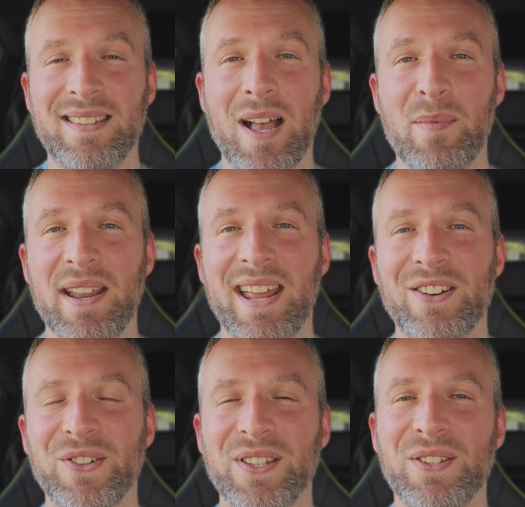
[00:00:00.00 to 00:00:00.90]
at the top end
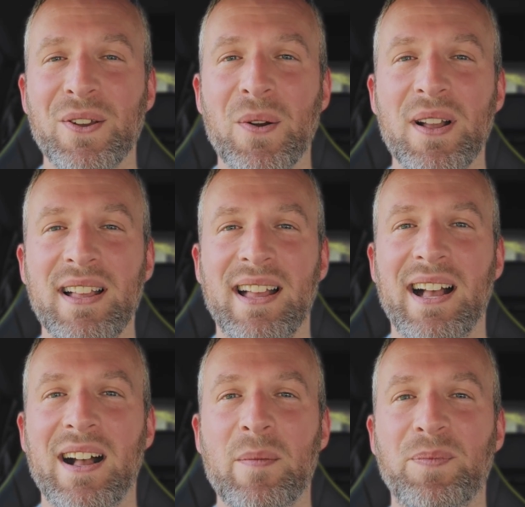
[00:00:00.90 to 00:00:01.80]
actually. So
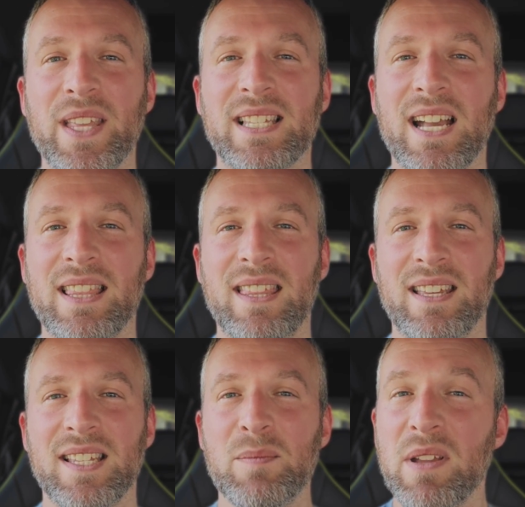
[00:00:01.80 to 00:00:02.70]
it's got
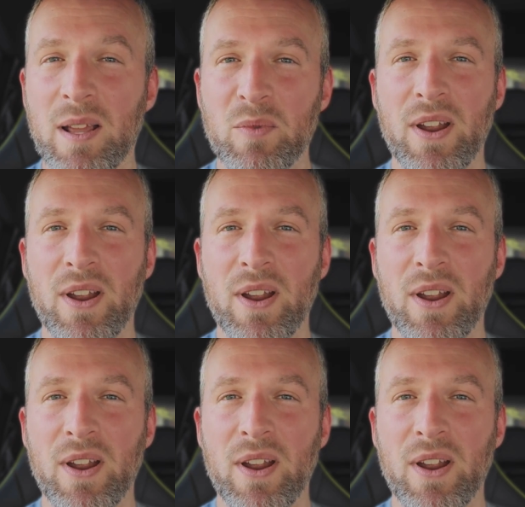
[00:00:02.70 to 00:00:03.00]
the speed